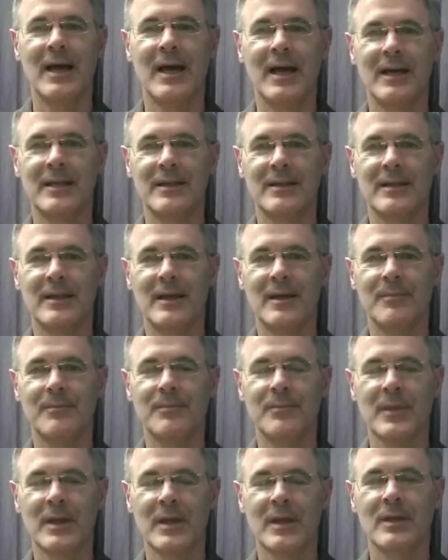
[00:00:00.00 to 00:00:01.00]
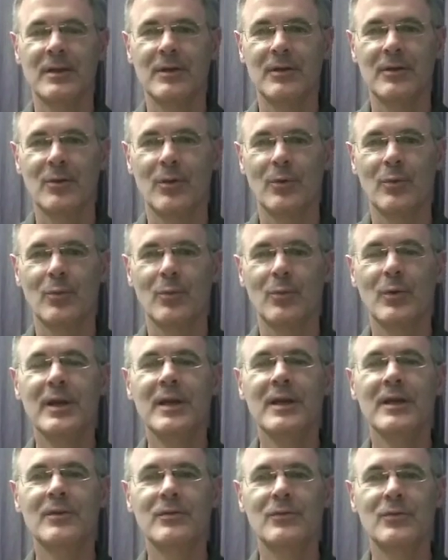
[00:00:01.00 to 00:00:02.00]
And then um, you know,
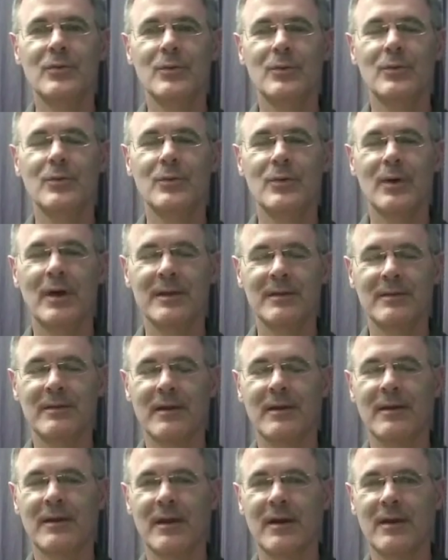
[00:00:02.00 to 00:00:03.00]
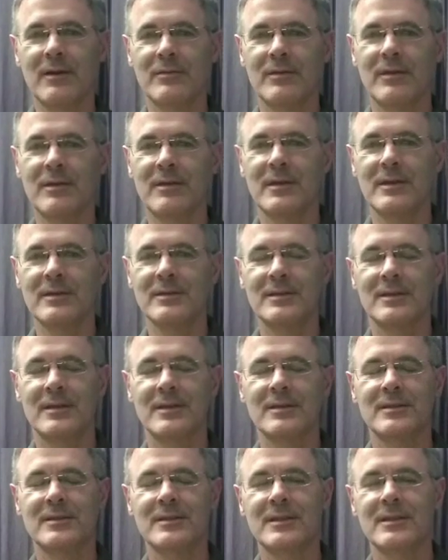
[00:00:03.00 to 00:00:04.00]
we do and take care of the things that
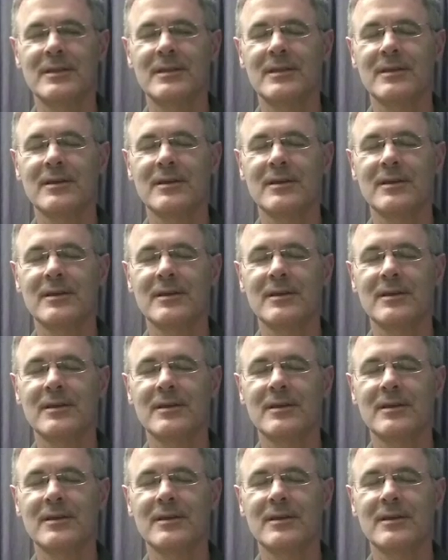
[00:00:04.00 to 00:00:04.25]
are seen,